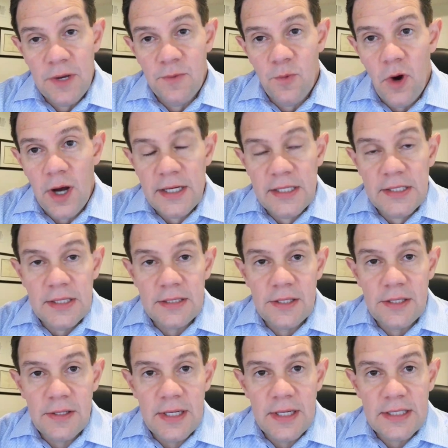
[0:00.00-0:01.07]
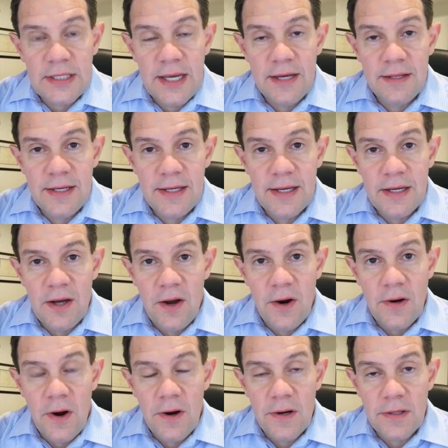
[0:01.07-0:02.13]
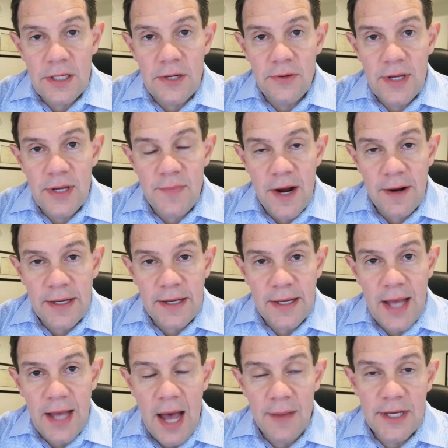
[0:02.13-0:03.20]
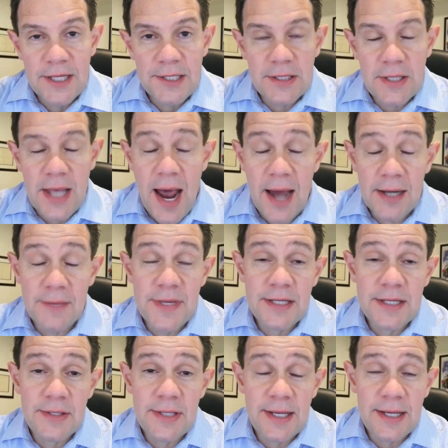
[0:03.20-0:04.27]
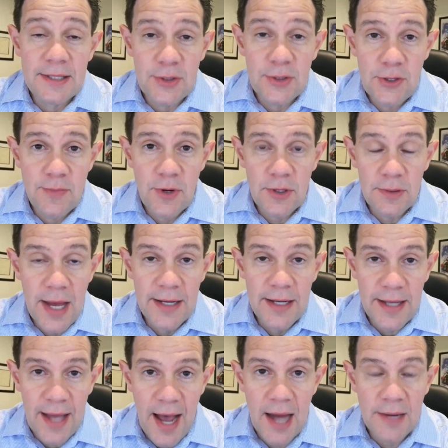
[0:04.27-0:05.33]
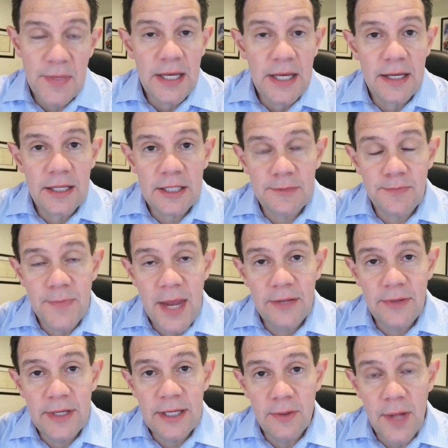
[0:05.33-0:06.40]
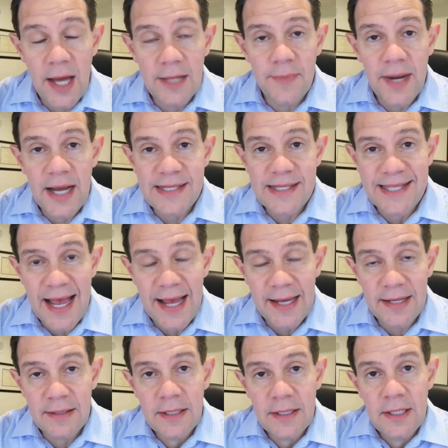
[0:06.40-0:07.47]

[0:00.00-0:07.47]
it, was, and you know, they say the our, our you know the American economy economy is the consumer led economy. It's mainly led by debt,